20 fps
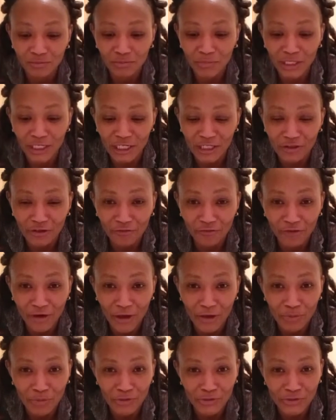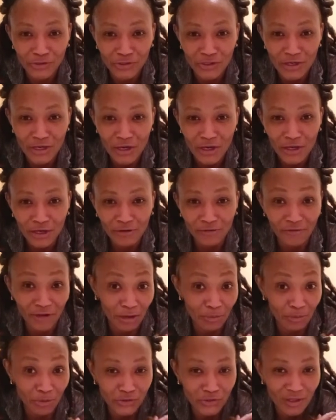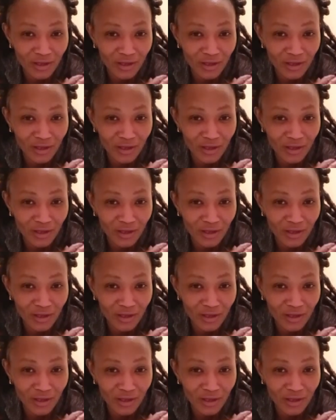meaning the fibers, fibers,